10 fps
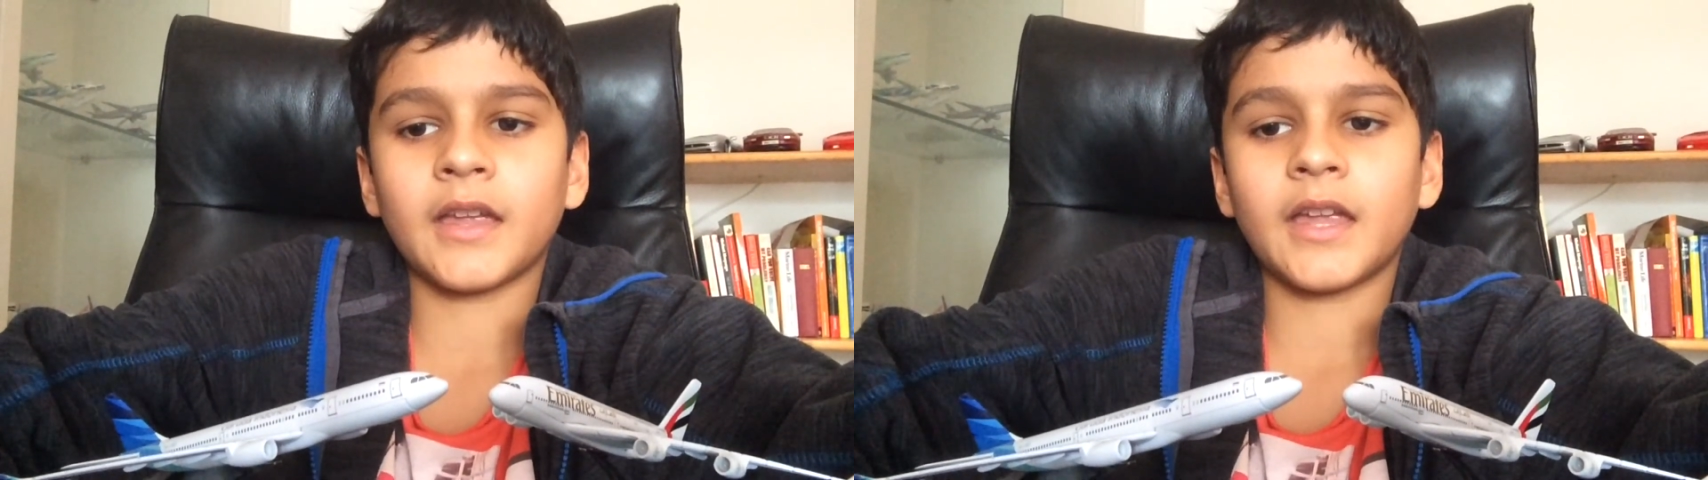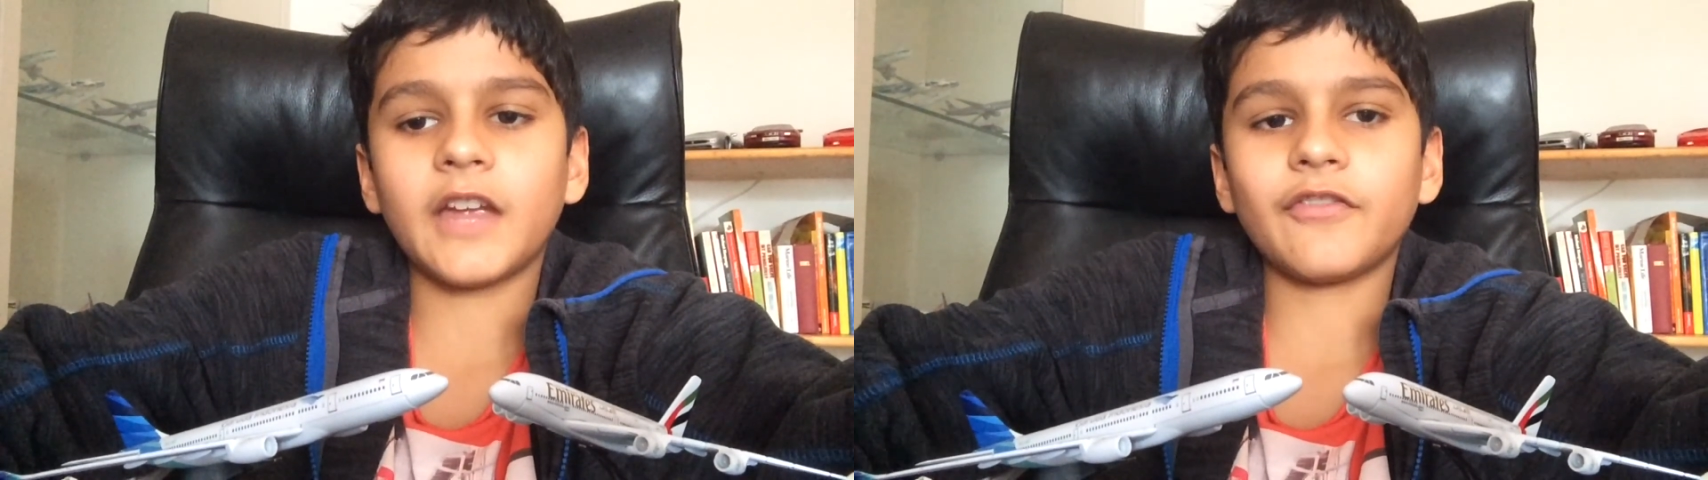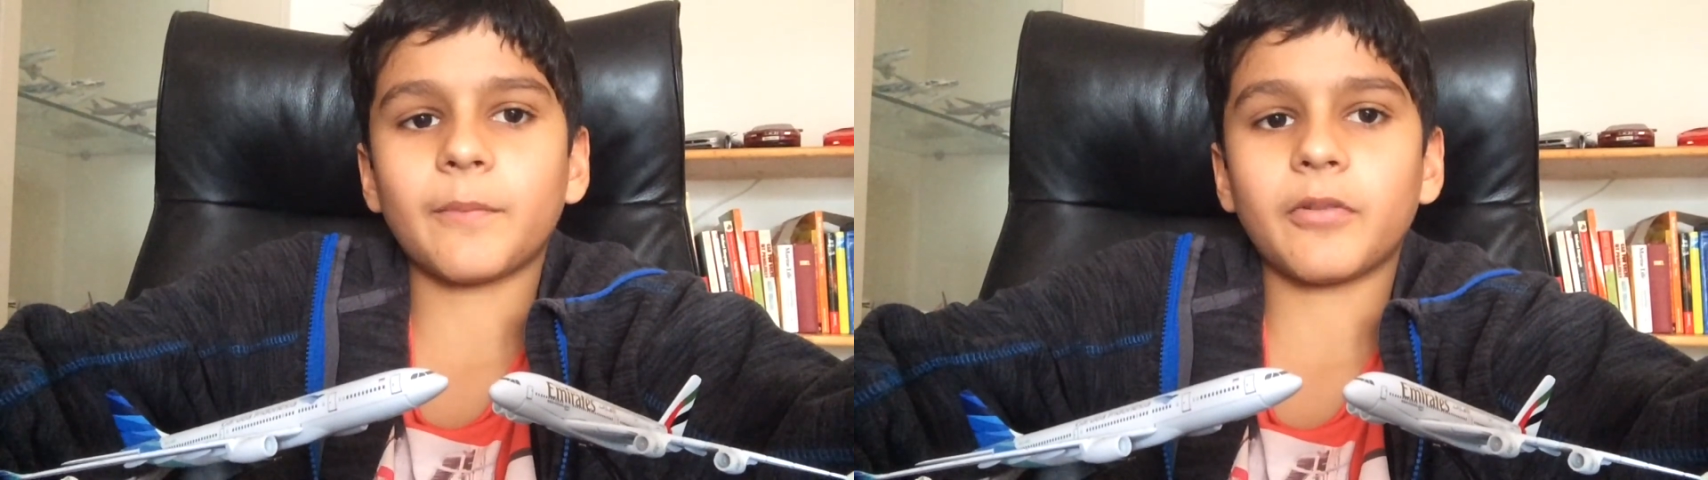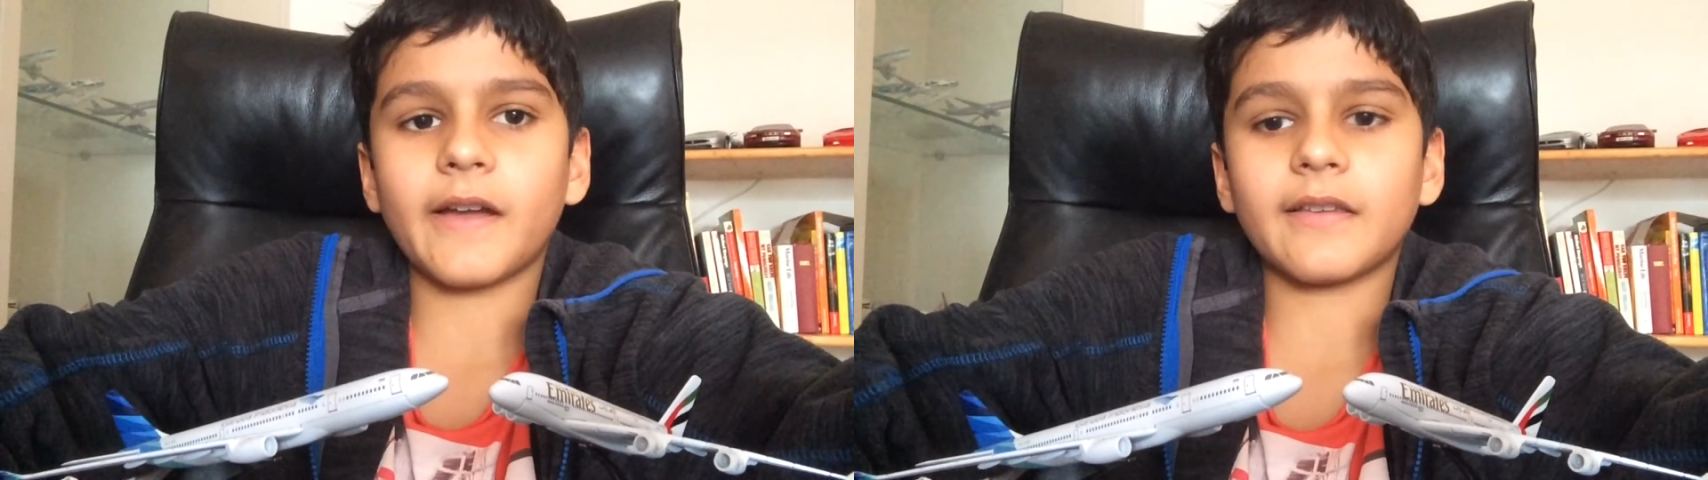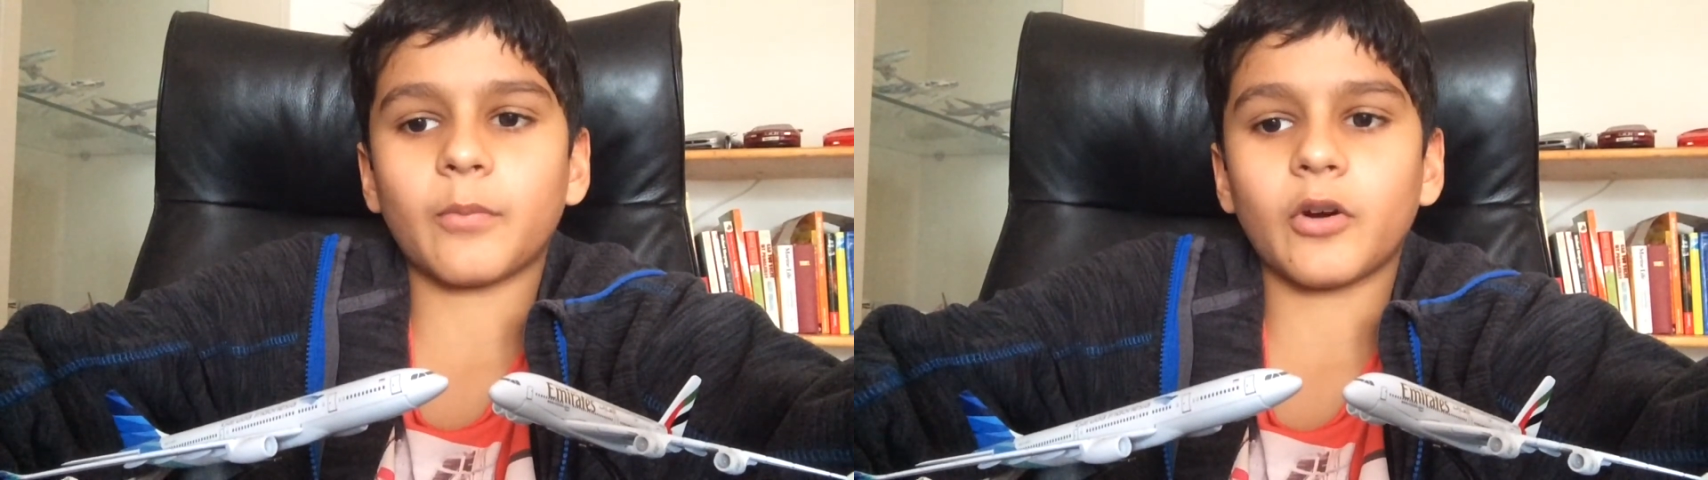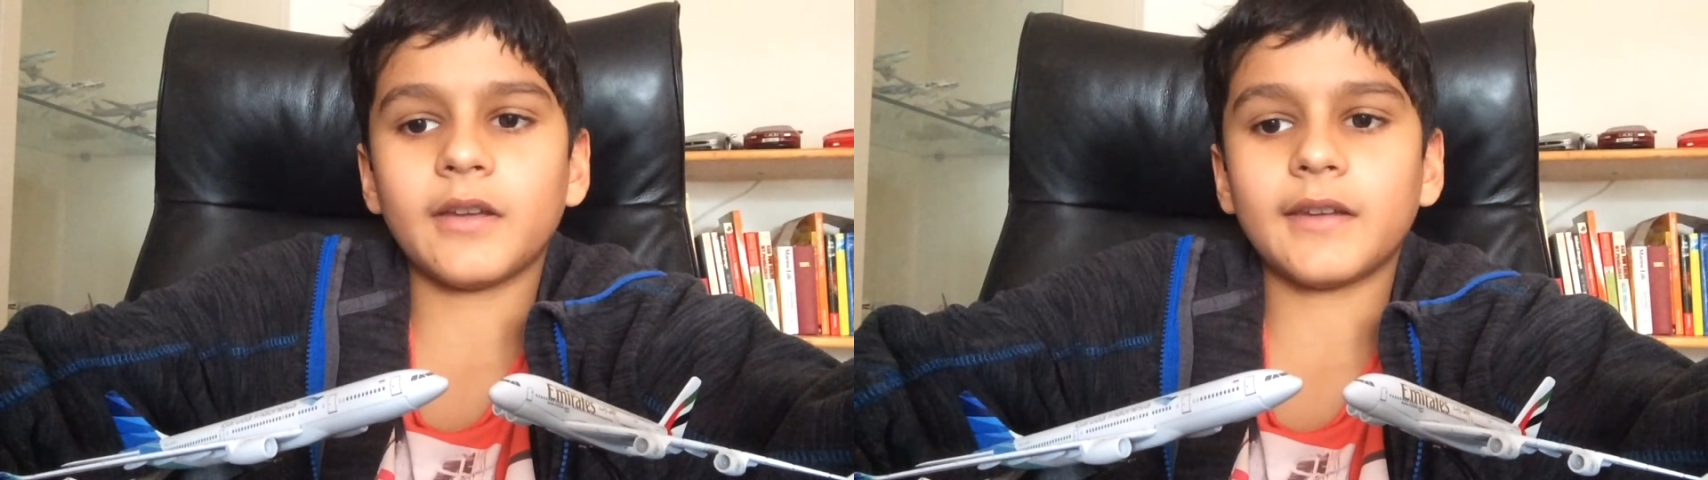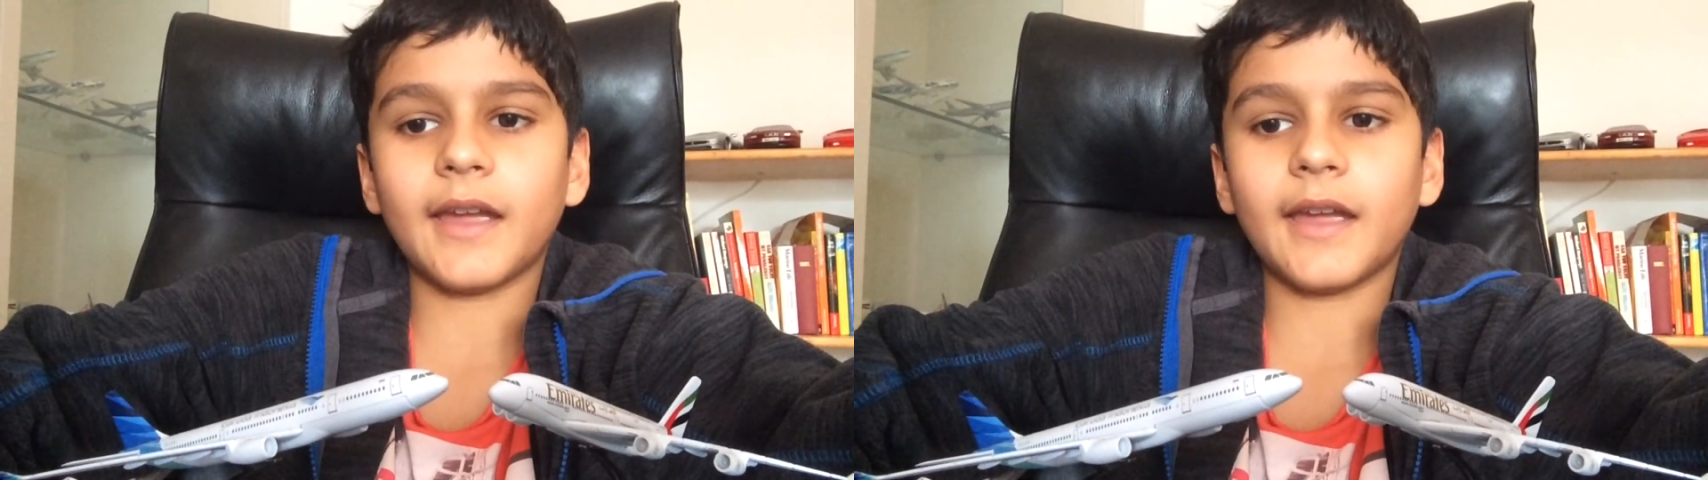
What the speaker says: If the price point,